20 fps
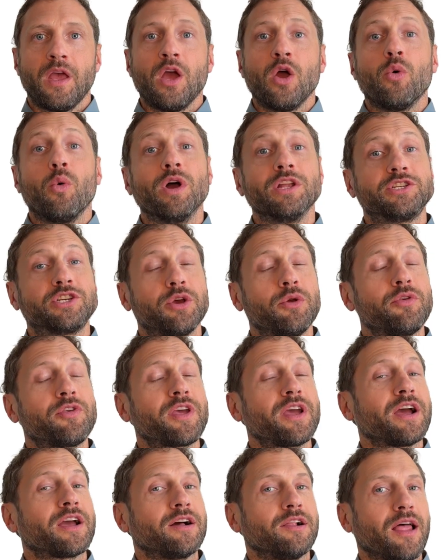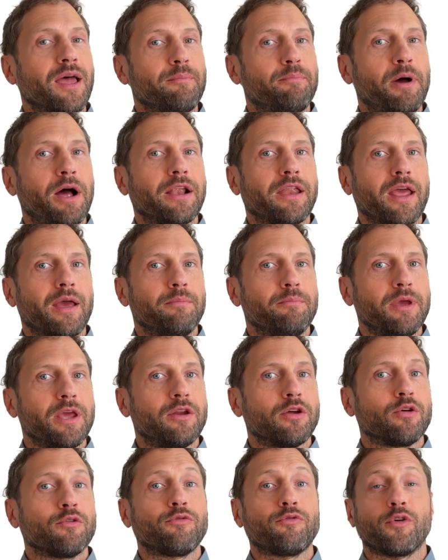When choosing a clamp-on
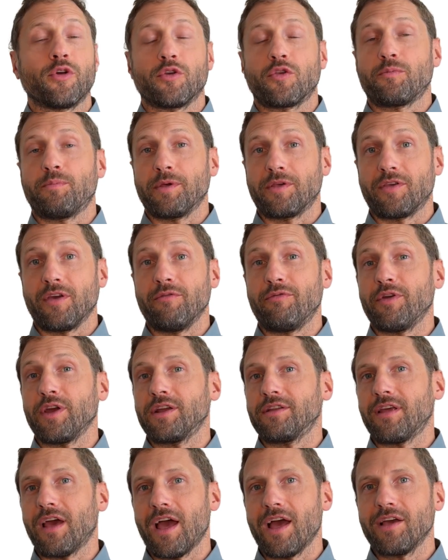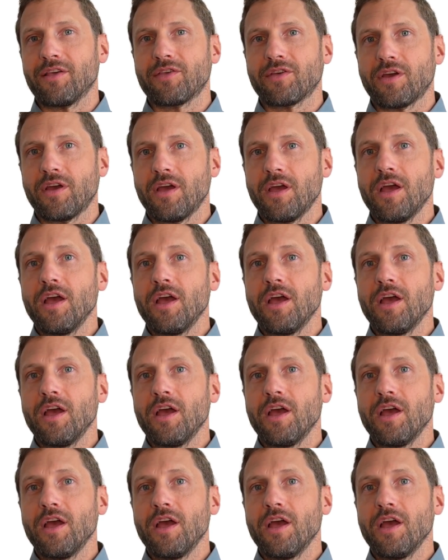ammeter for a specific task,